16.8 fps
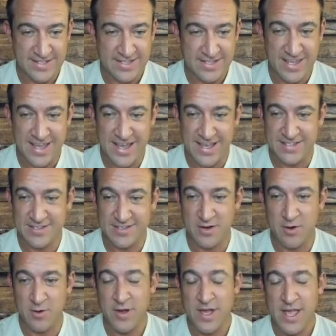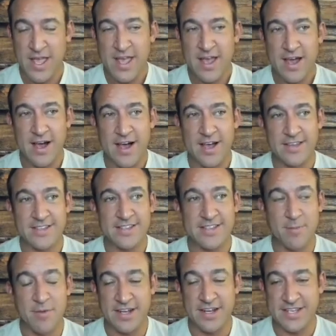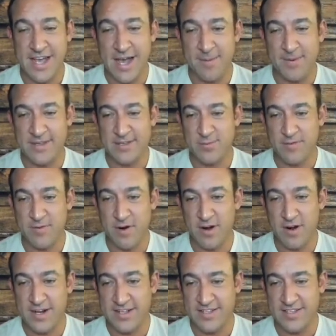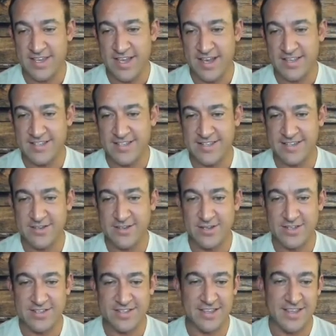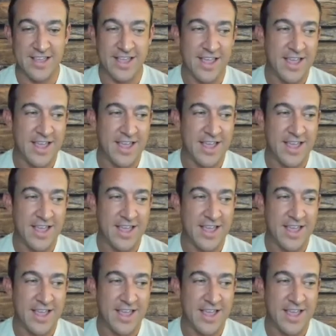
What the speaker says: Yeah. So some of the topics we've already discussed, just